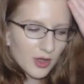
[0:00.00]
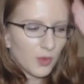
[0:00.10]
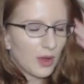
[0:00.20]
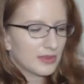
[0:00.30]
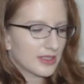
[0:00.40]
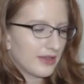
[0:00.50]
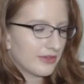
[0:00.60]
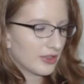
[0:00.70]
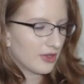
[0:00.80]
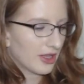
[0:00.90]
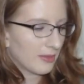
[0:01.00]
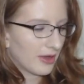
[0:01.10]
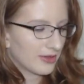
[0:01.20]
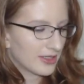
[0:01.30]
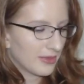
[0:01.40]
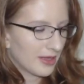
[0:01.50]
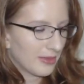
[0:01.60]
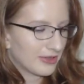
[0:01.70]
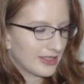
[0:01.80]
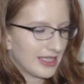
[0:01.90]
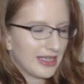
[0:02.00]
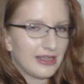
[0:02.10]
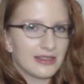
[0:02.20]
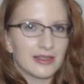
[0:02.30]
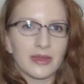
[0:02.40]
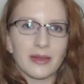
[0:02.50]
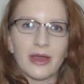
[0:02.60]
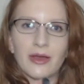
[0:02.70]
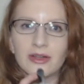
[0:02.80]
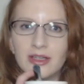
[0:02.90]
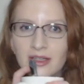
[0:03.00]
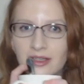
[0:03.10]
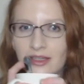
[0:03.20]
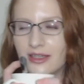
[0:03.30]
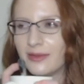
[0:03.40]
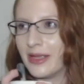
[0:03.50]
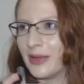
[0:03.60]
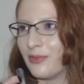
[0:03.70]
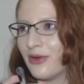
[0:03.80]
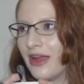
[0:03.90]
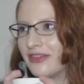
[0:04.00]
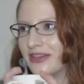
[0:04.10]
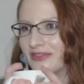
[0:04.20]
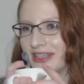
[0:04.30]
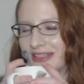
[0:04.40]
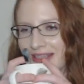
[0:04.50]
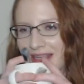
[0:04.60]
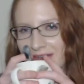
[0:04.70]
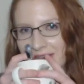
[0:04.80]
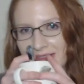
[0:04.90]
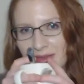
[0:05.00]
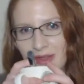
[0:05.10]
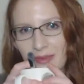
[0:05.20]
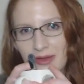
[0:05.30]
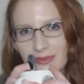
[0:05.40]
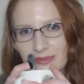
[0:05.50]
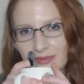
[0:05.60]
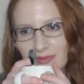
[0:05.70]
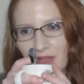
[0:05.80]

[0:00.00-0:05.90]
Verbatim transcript: What was I even talking about? Something about tea, something about being a private investigator, something about.